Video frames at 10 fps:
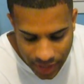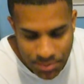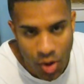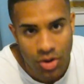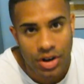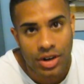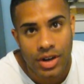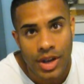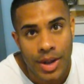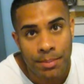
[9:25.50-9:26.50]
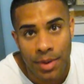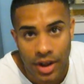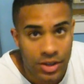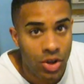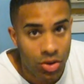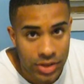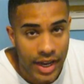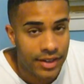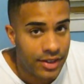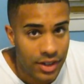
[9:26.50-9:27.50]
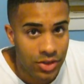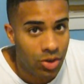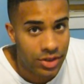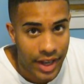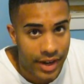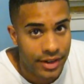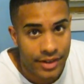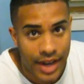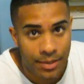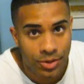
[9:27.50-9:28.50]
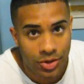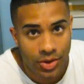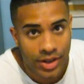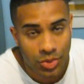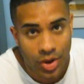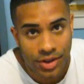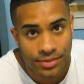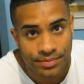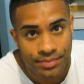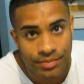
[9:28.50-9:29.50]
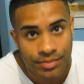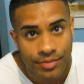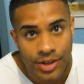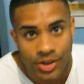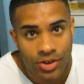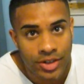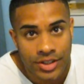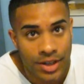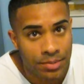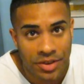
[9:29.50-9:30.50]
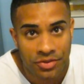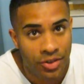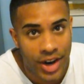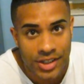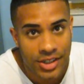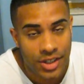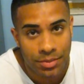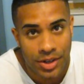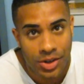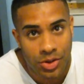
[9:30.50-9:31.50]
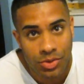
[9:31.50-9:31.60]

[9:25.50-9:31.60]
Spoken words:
poker, but adults, I can see adults liking this game too as well. It's something fresh, something new.